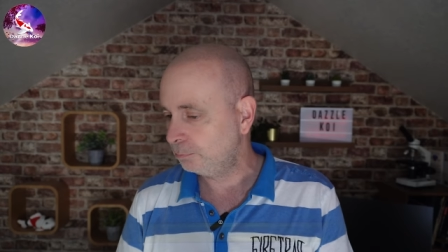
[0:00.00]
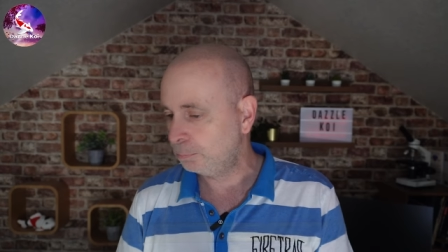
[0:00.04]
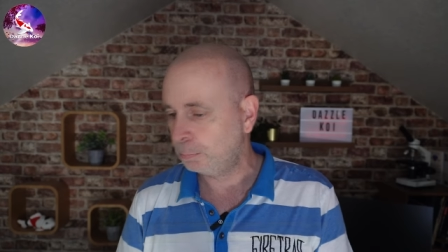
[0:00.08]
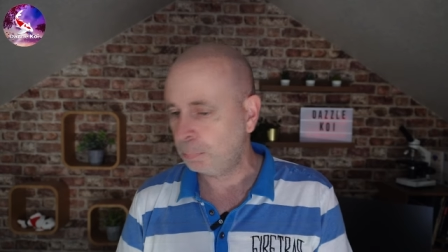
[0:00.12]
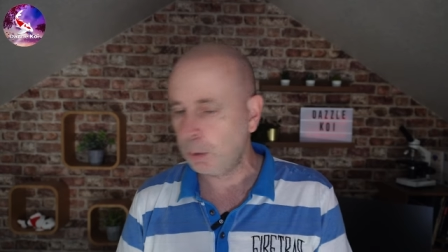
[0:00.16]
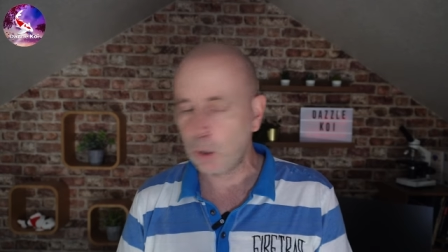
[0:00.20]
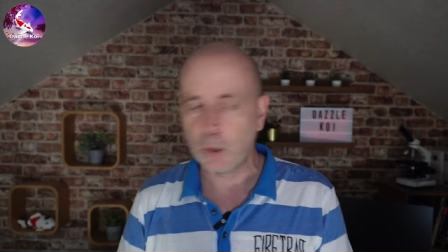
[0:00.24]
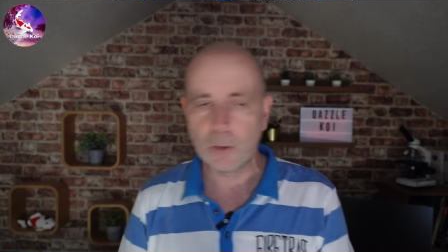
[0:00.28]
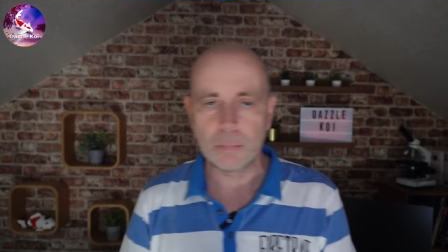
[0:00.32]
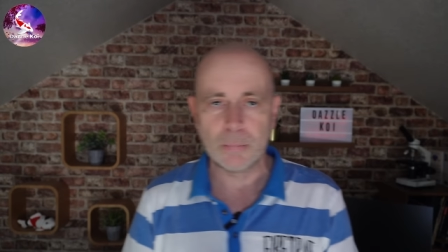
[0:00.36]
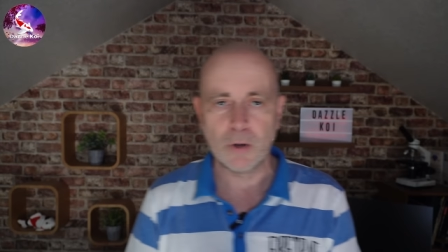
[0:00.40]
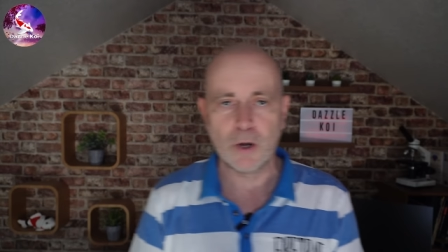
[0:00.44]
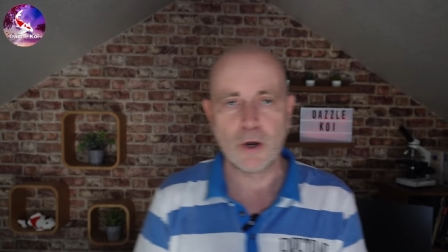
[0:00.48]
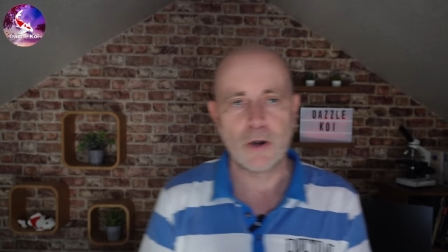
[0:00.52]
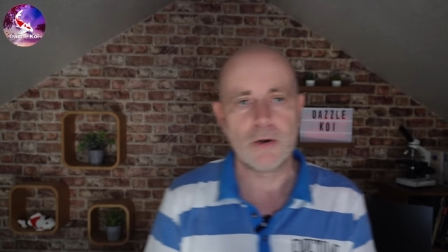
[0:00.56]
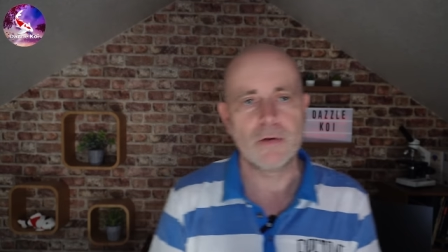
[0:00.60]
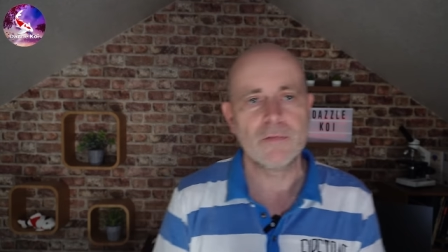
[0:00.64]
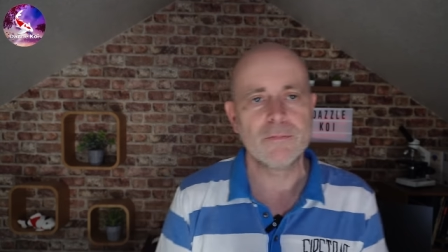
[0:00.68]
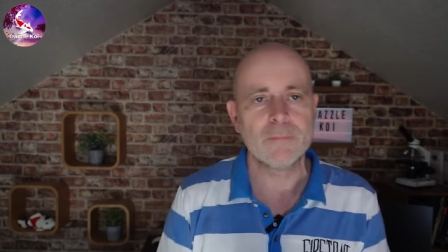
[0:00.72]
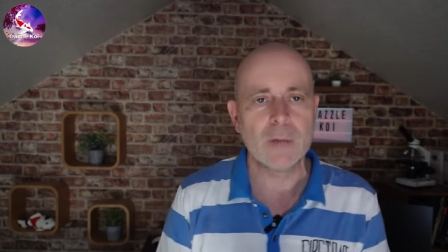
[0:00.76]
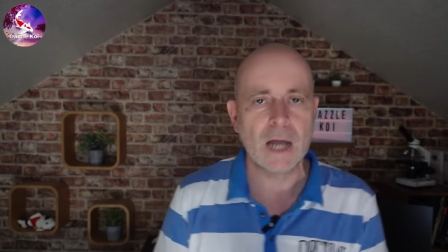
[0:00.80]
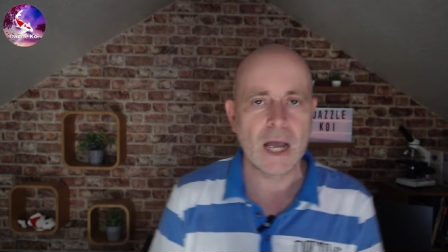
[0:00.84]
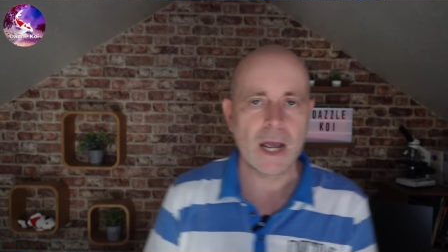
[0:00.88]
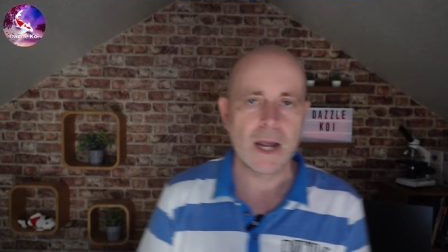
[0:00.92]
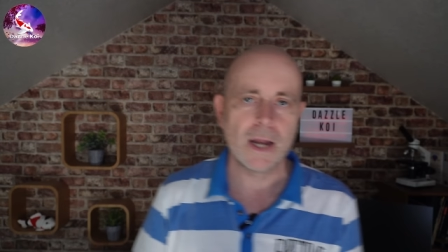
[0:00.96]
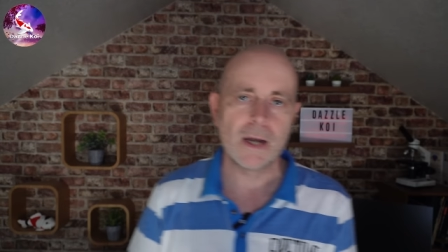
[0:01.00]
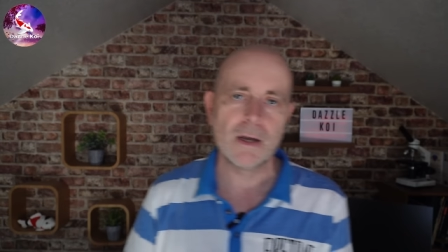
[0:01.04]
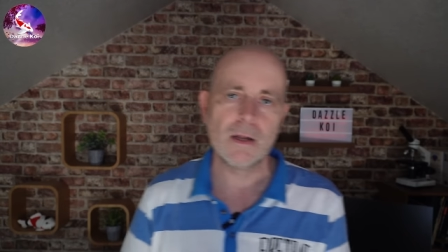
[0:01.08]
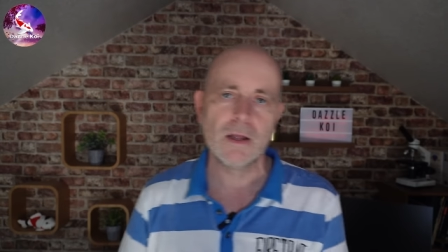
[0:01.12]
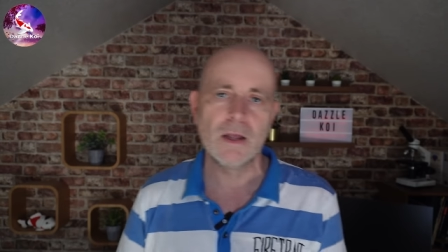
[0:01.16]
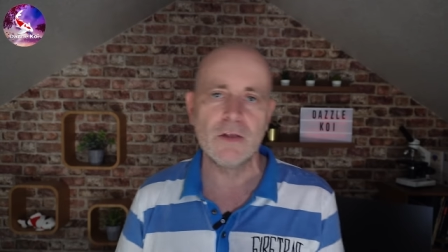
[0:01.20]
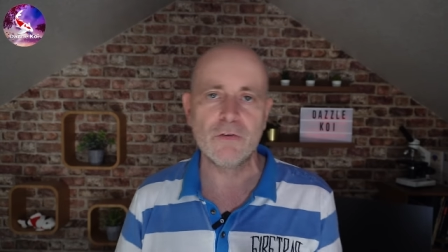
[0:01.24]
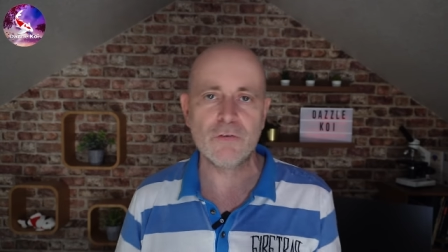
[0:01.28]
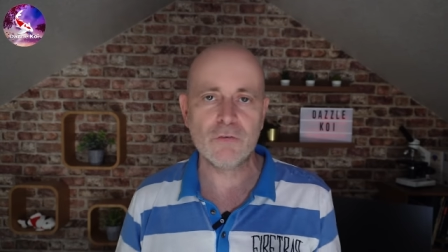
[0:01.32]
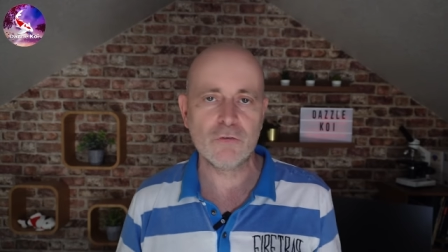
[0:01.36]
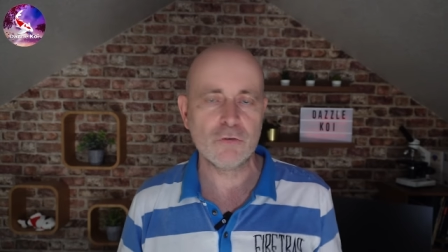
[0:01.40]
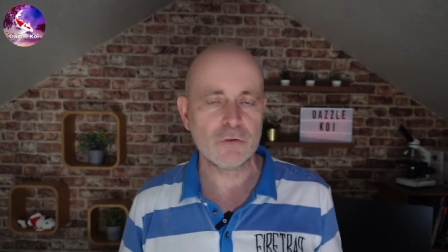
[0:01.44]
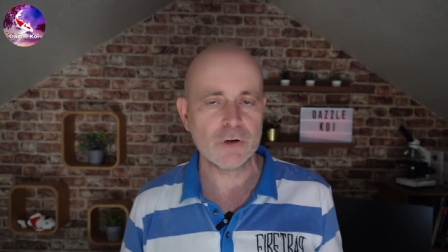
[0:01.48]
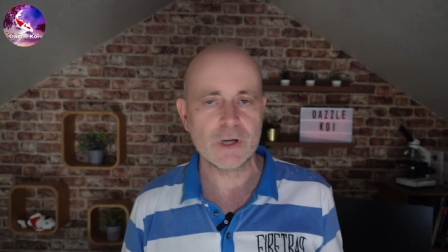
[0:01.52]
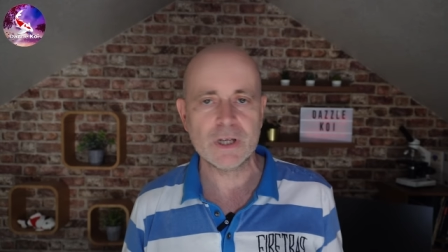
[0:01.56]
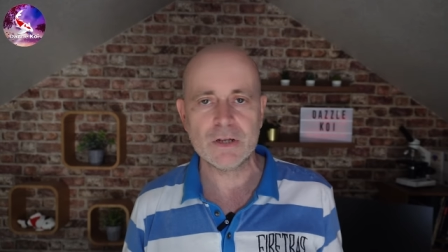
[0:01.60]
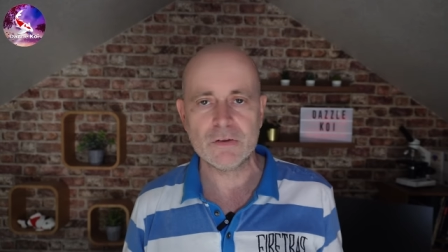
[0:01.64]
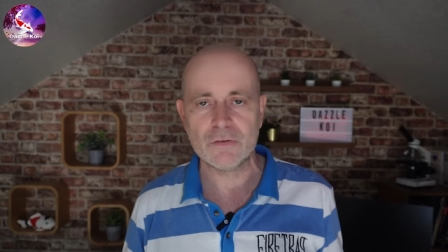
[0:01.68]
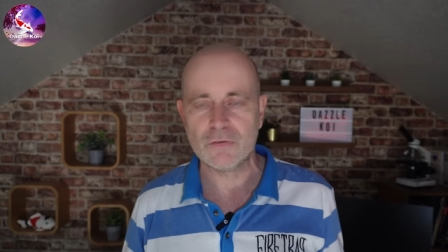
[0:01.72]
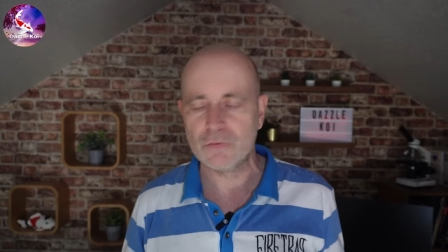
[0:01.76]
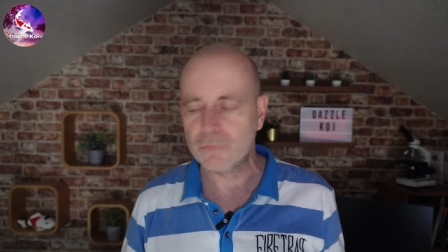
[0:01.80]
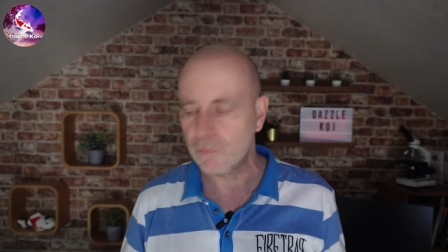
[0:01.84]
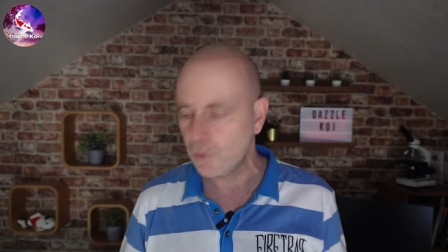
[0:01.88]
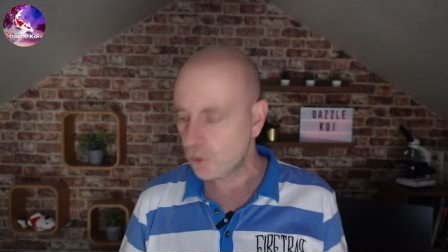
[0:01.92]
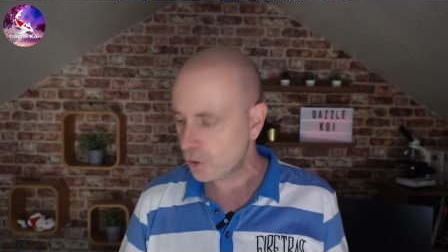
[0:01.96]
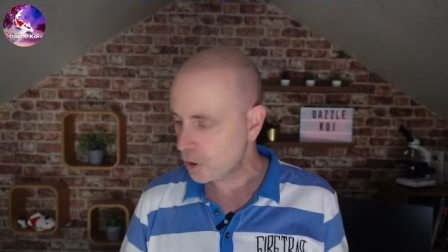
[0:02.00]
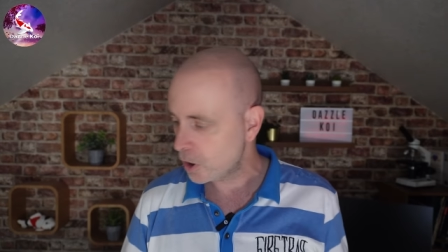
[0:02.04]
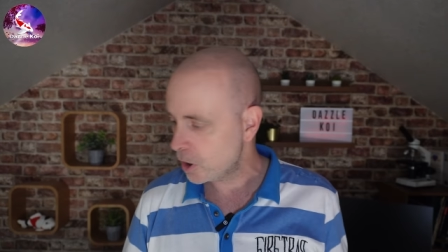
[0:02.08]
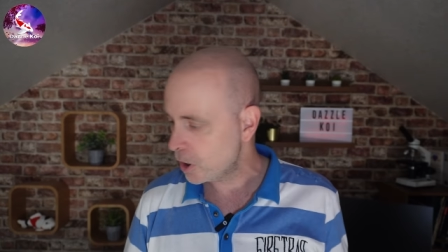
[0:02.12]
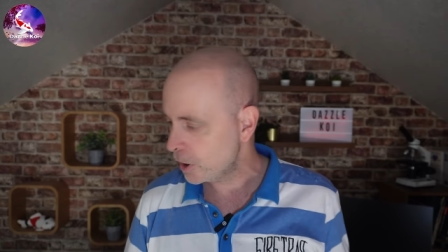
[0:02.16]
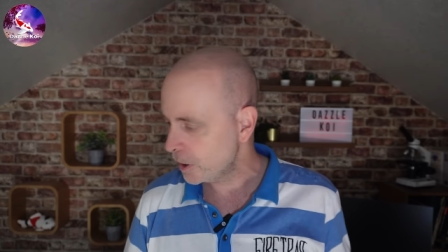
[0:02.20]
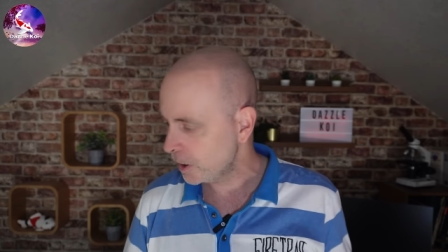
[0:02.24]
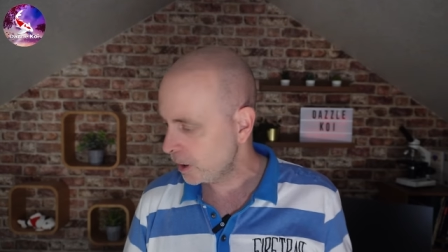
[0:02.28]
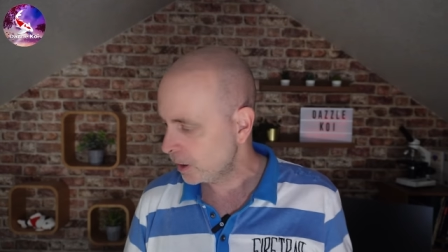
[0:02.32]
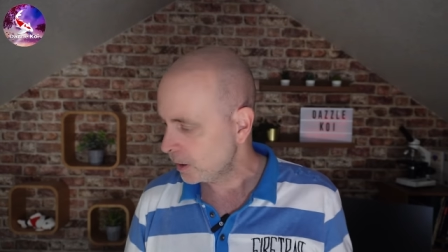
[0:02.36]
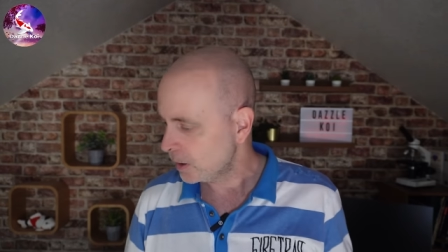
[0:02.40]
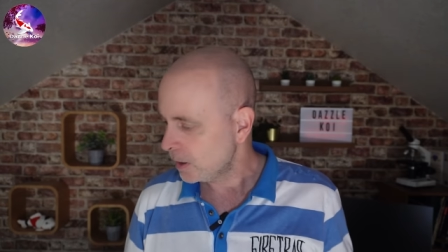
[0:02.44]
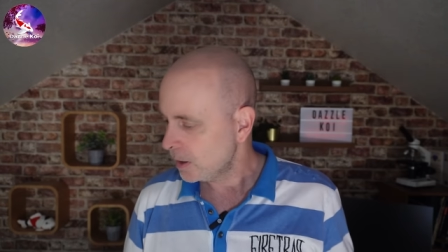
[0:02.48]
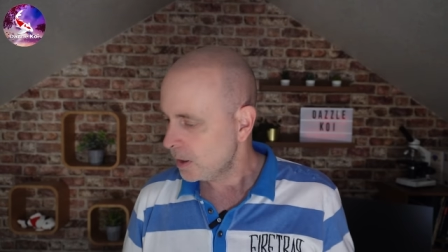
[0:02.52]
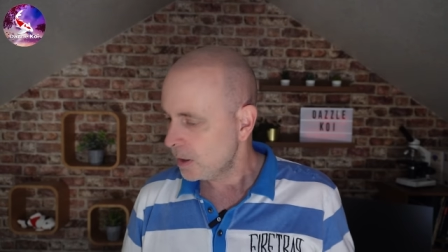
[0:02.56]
bugbear of mine is treats for koi.